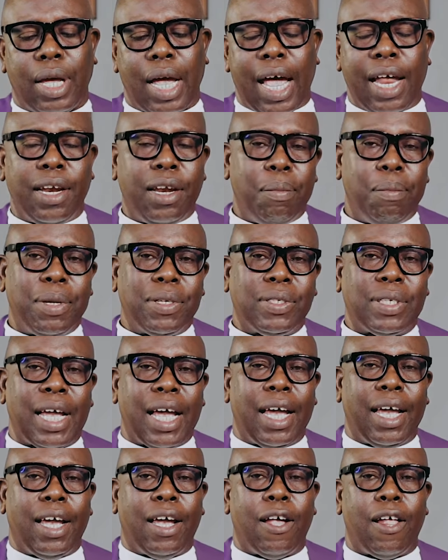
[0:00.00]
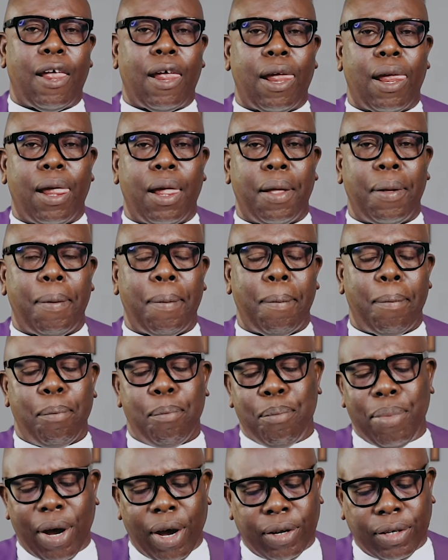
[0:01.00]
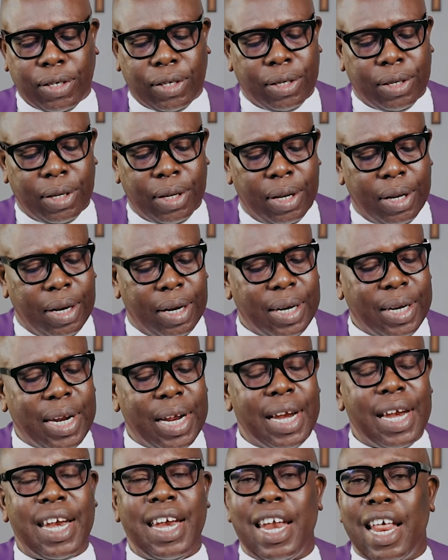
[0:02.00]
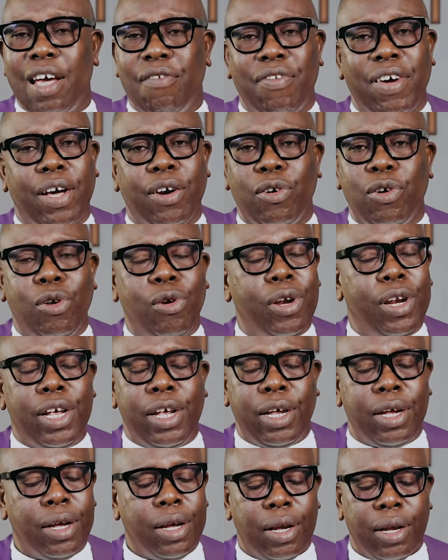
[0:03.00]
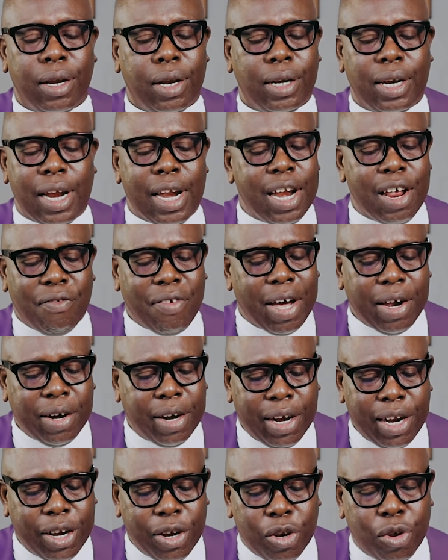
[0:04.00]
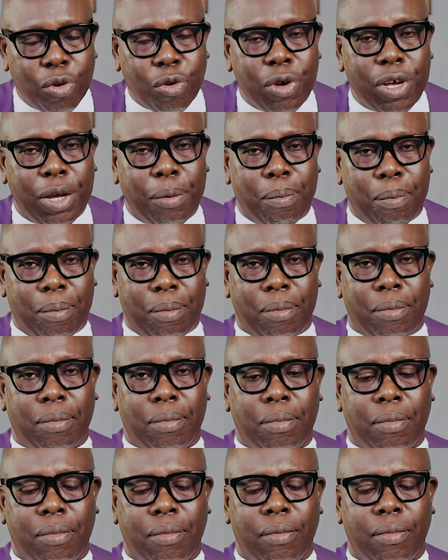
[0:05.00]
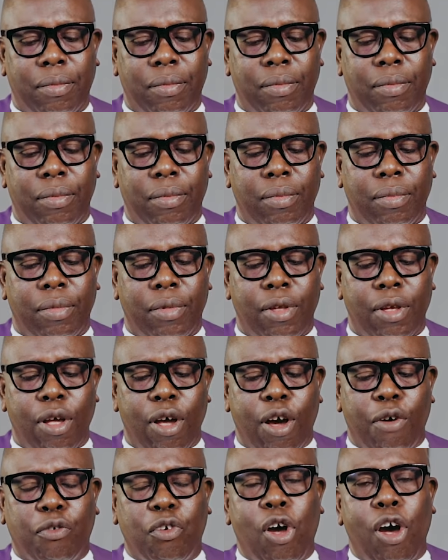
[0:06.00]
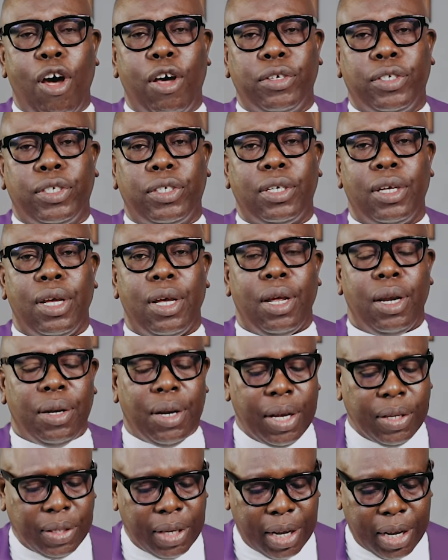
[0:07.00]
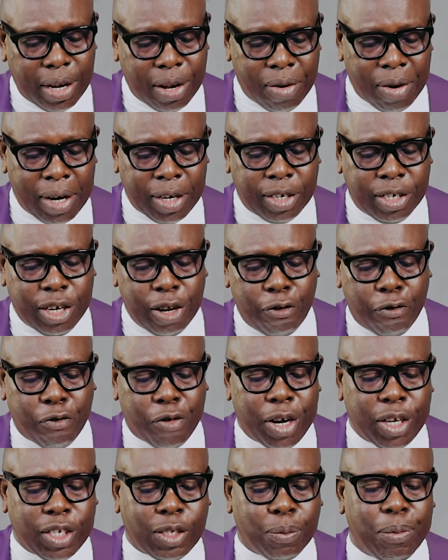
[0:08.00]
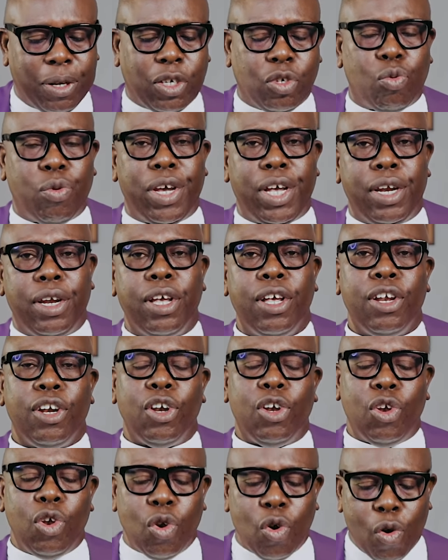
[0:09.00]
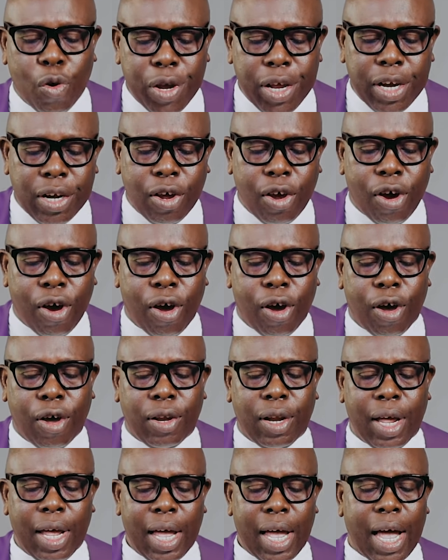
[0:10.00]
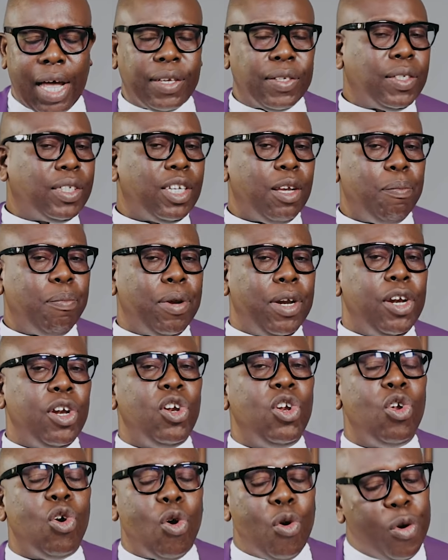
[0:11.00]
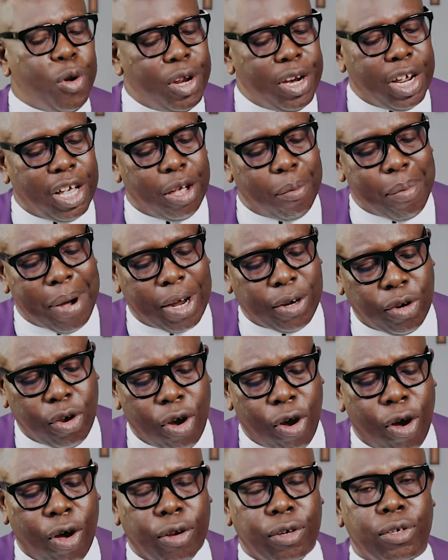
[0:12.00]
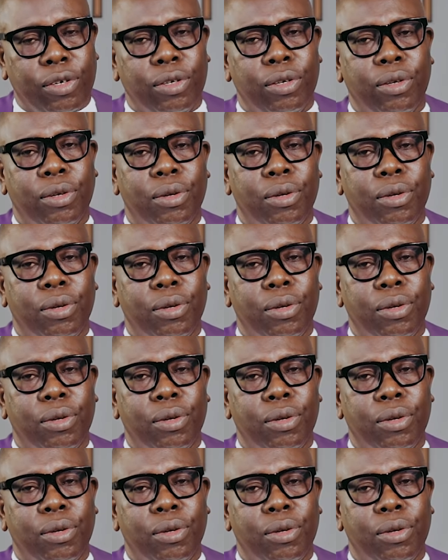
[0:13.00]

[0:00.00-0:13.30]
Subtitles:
and the Messiah, but they never really knew him. Of course, there's a great difference between knowing God and simply knowing about God.